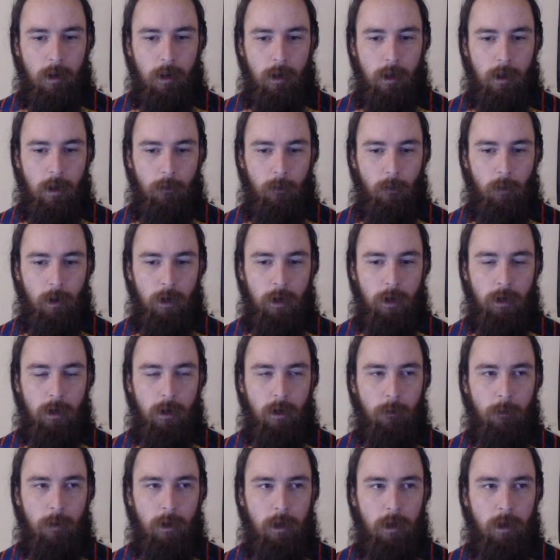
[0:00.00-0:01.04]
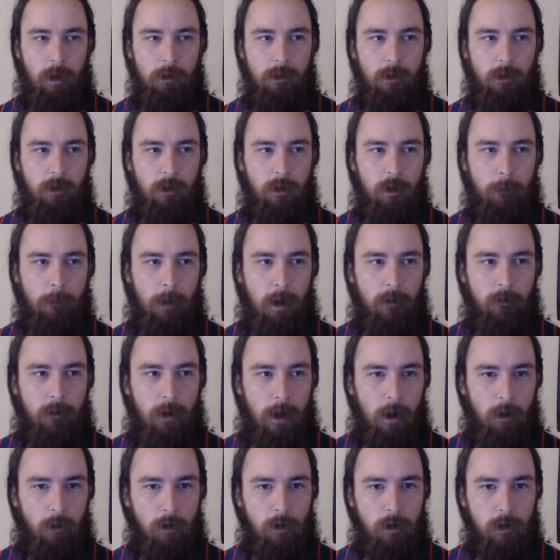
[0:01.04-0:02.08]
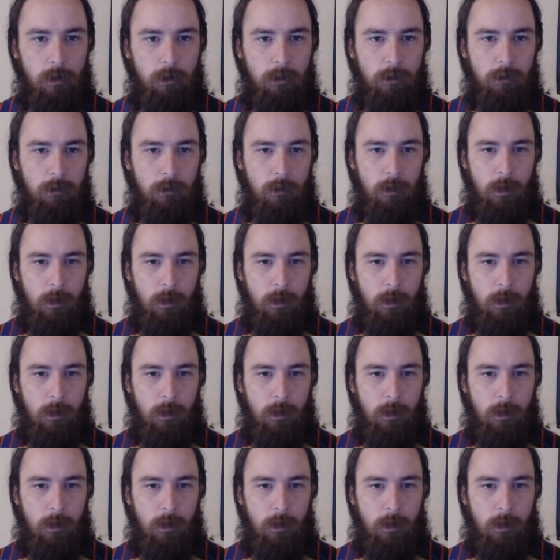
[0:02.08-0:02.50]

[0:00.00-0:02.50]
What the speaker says: and we're going to commit a certain amount of hours,